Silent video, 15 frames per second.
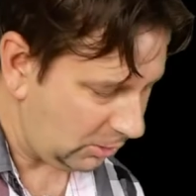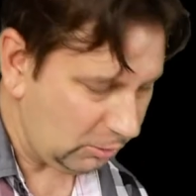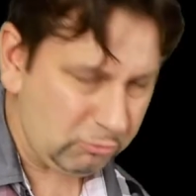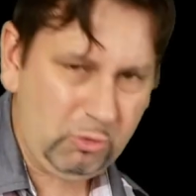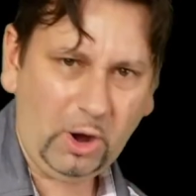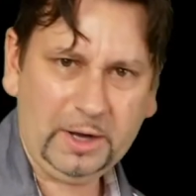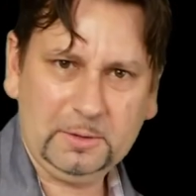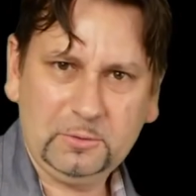
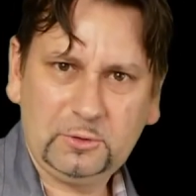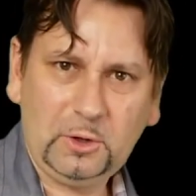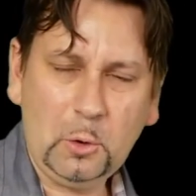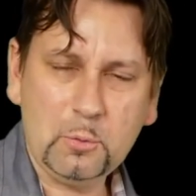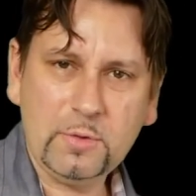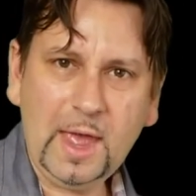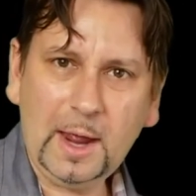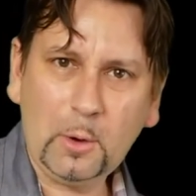Right,
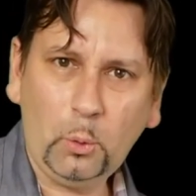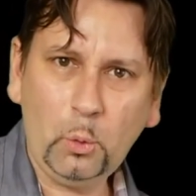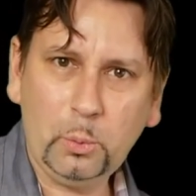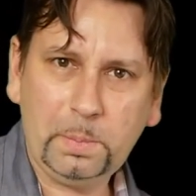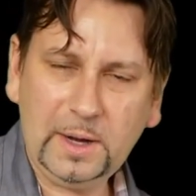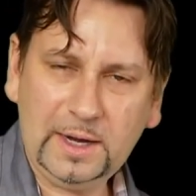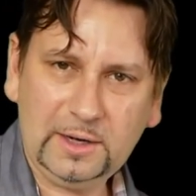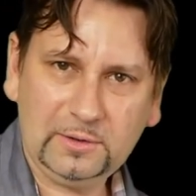so that all
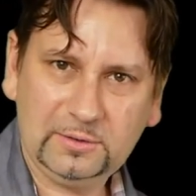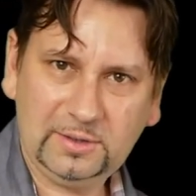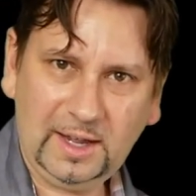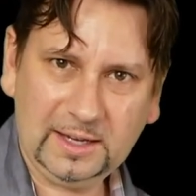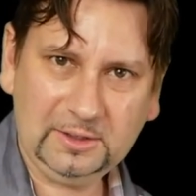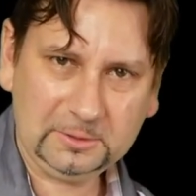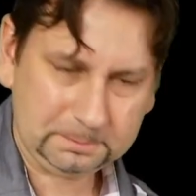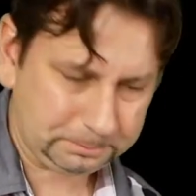being
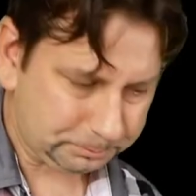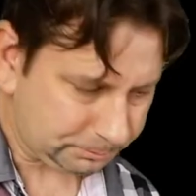said,